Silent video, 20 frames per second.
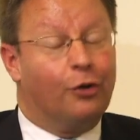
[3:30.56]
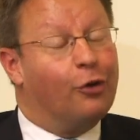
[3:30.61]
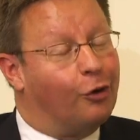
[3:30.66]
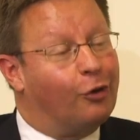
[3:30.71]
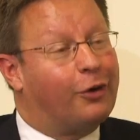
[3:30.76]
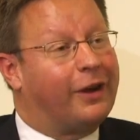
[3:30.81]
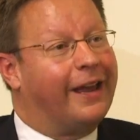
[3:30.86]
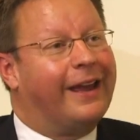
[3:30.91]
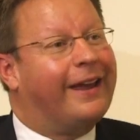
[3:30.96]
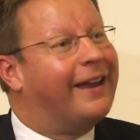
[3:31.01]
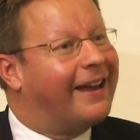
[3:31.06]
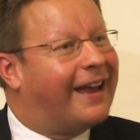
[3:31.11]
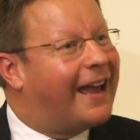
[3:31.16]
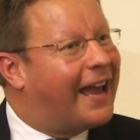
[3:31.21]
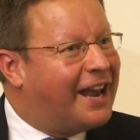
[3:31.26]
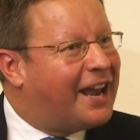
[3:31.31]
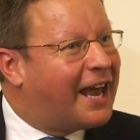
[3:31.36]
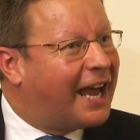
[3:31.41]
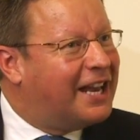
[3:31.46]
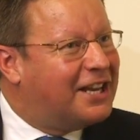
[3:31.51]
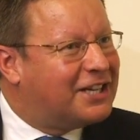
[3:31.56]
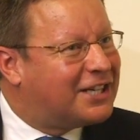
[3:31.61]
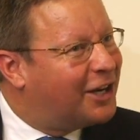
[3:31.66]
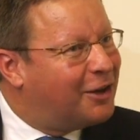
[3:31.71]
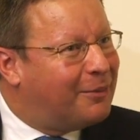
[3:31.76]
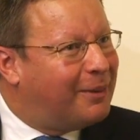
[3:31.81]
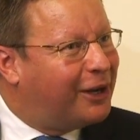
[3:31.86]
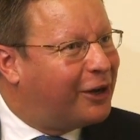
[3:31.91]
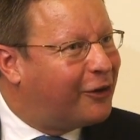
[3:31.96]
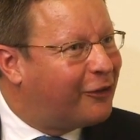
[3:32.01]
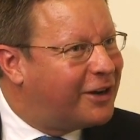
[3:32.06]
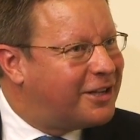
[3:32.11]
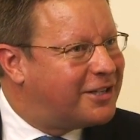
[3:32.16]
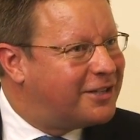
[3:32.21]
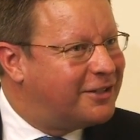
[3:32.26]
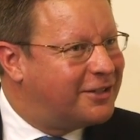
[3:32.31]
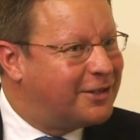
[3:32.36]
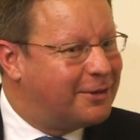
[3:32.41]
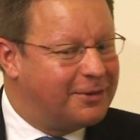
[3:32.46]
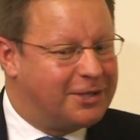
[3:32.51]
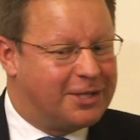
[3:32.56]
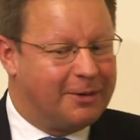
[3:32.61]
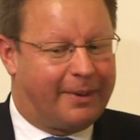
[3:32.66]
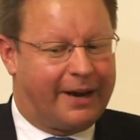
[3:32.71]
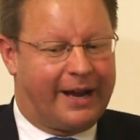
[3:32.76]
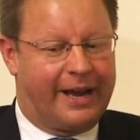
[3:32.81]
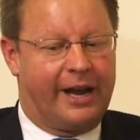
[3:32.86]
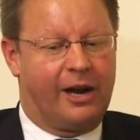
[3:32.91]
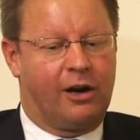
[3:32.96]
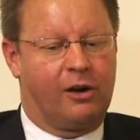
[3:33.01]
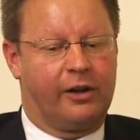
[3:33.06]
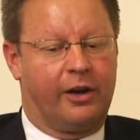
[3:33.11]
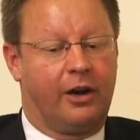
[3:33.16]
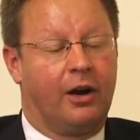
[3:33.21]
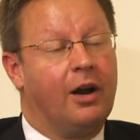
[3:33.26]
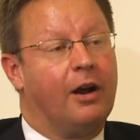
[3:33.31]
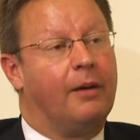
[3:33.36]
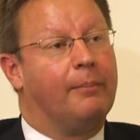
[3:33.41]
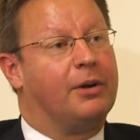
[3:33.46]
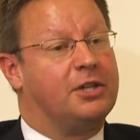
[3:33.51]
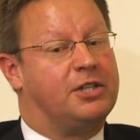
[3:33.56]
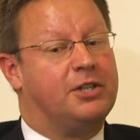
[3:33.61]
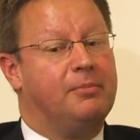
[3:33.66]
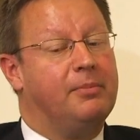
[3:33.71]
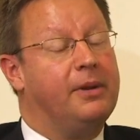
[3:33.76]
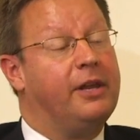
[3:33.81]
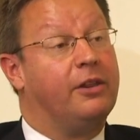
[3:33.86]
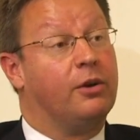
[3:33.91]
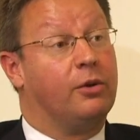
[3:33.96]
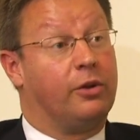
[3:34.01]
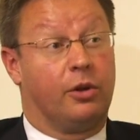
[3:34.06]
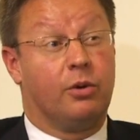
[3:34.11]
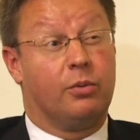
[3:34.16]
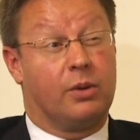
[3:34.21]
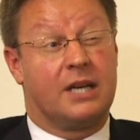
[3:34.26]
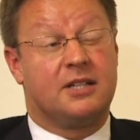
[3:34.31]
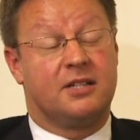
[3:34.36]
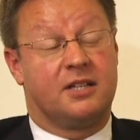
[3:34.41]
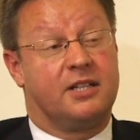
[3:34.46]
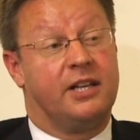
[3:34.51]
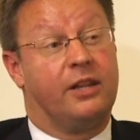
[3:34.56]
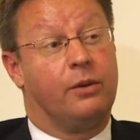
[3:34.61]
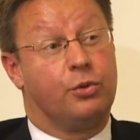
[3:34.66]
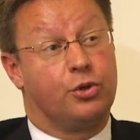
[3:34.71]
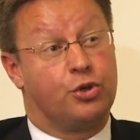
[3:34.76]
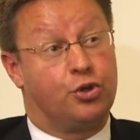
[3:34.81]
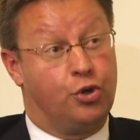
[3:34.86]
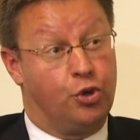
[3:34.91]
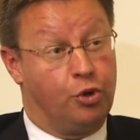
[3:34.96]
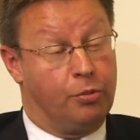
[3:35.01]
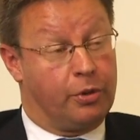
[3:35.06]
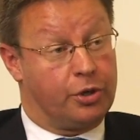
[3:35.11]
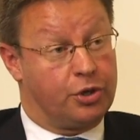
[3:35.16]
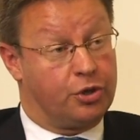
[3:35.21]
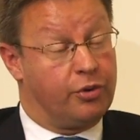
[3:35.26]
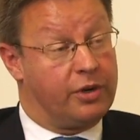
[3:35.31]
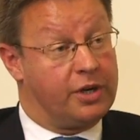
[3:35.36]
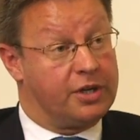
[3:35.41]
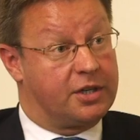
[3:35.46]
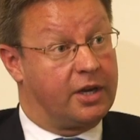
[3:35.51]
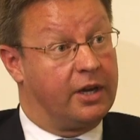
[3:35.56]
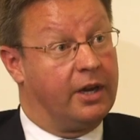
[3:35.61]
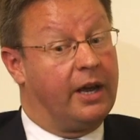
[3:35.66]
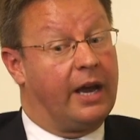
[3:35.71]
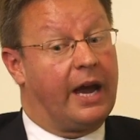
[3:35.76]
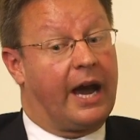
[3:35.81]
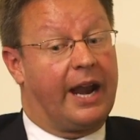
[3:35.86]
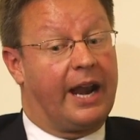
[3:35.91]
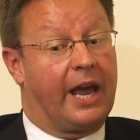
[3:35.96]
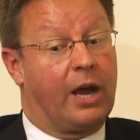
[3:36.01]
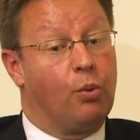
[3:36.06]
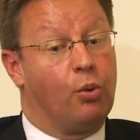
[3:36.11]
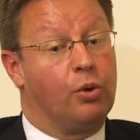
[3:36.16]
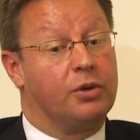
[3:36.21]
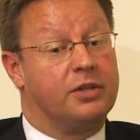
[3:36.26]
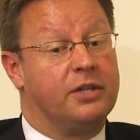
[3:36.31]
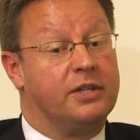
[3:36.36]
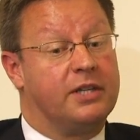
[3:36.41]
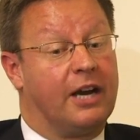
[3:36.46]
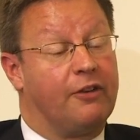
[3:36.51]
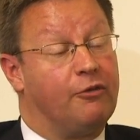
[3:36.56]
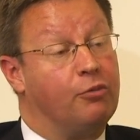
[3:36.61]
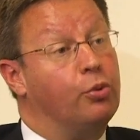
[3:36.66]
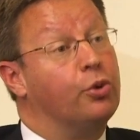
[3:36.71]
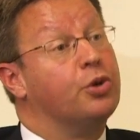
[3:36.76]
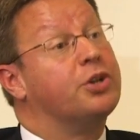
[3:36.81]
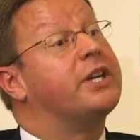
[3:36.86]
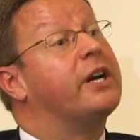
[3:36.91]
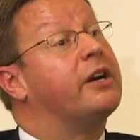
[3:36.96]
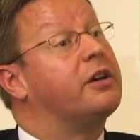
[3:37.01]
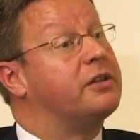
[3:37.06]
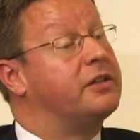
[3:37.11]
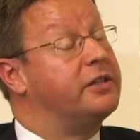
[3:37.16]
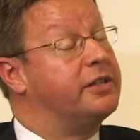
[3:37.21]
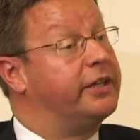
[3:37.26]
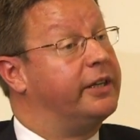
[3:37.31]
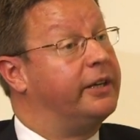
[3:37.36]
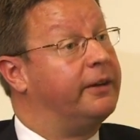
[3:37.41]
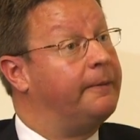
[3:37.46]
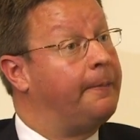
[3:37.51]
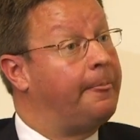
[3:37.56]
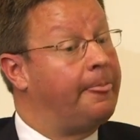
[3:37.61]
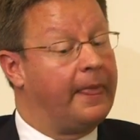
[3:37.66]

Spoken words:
okay, in hindsight it would have been great to buy earlier, but to me, there, as I say, there was too much risk, and I wanted to have more certainty.